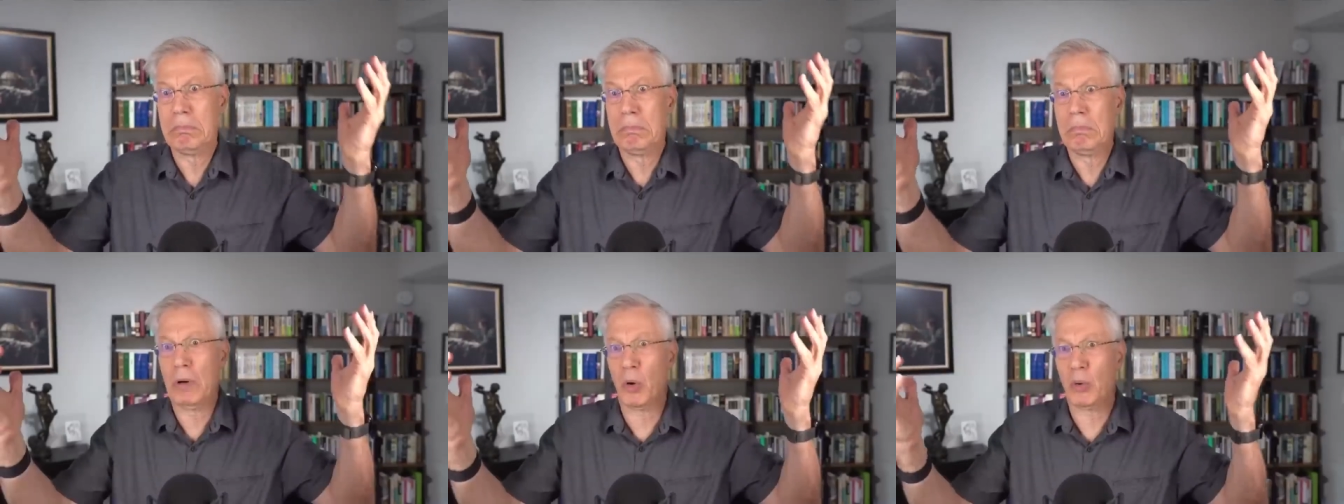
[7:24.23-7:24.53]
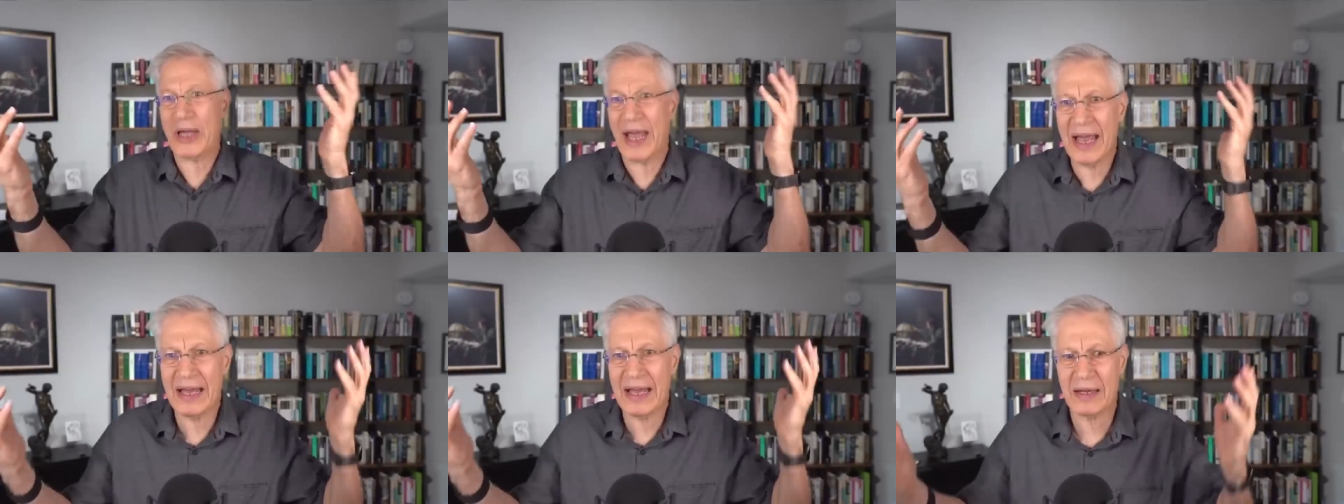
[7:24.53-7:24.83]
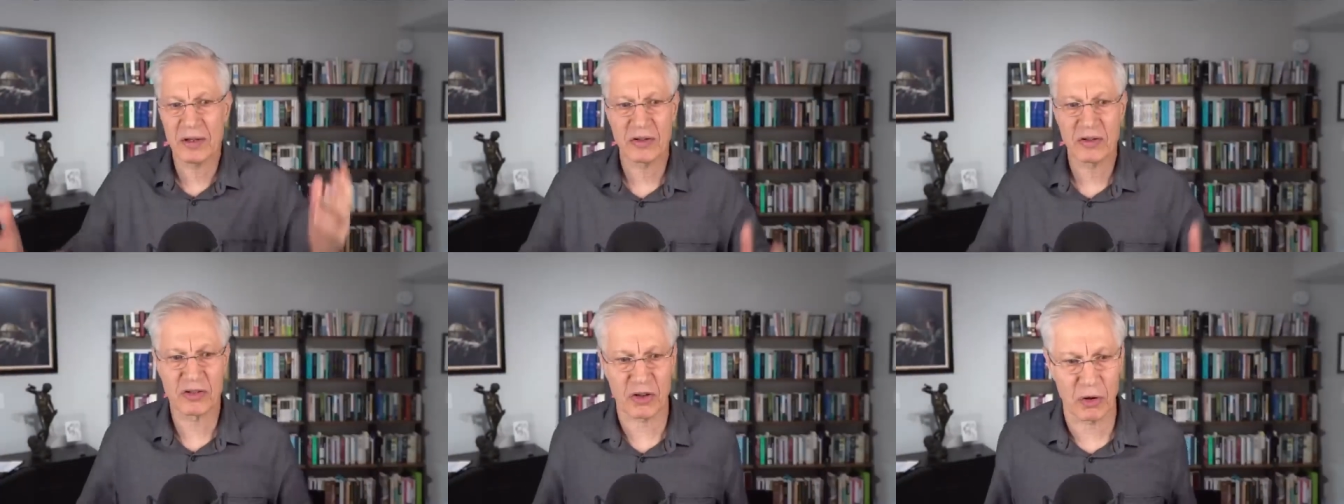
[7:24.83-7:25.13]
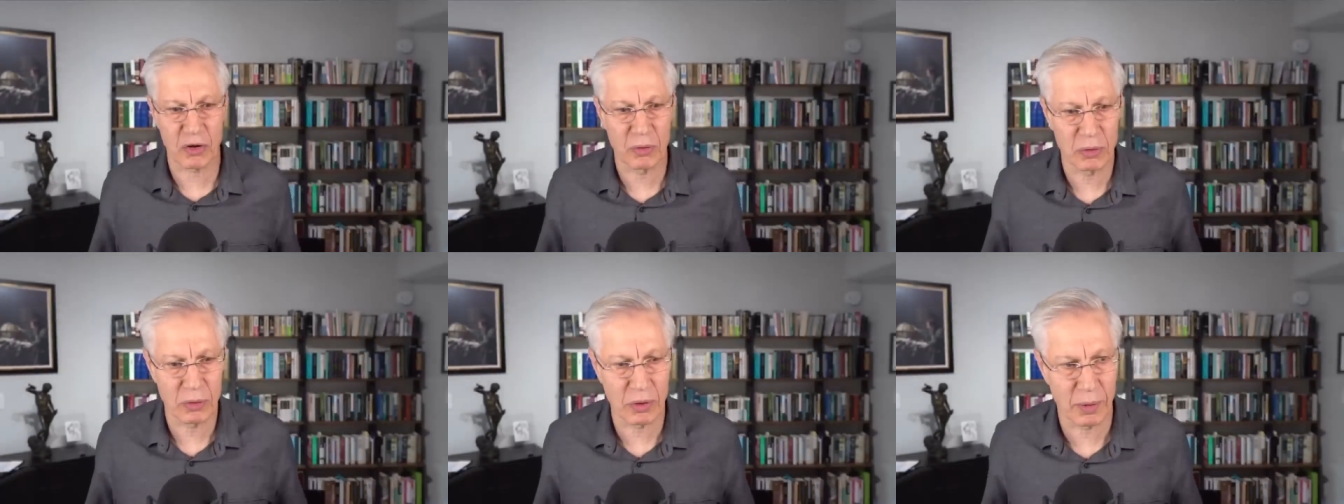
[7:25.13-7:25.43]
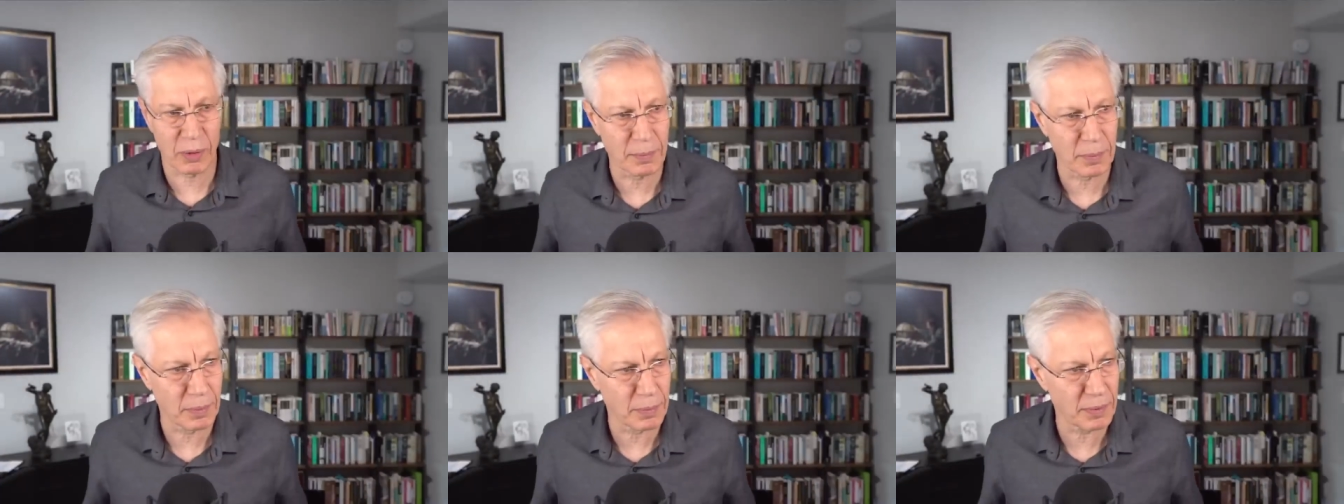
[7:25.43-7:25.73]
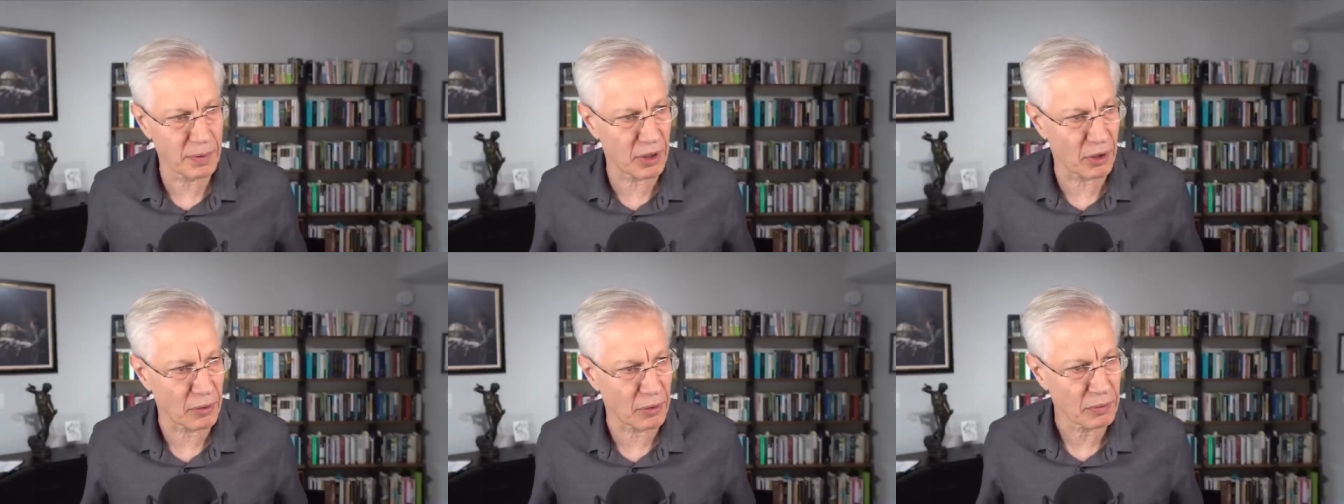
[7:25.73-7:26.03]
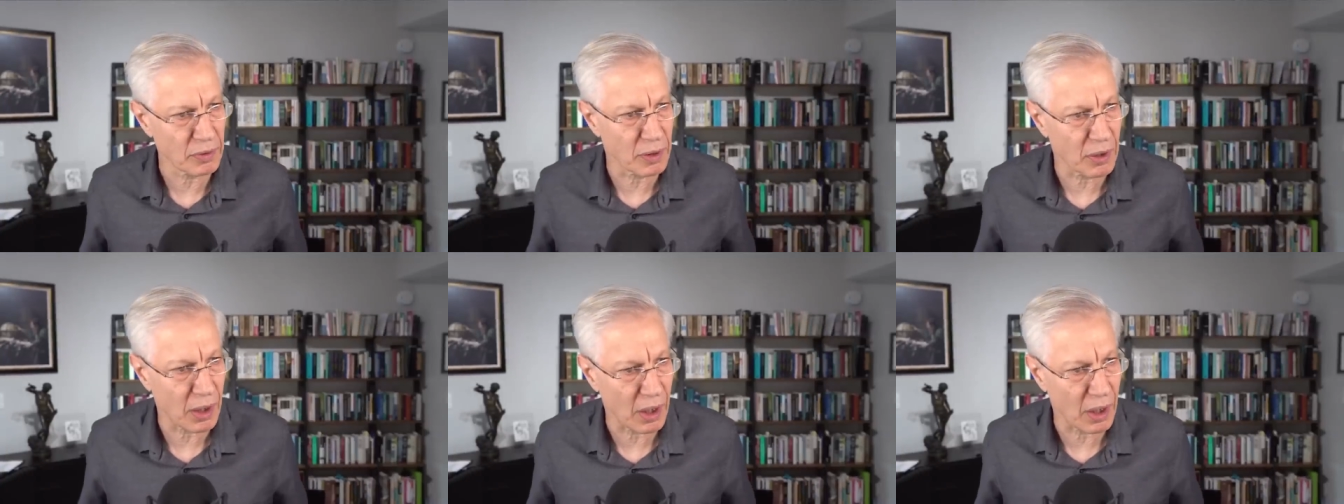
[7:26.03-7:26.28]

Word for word: Okay, so, uh, you know,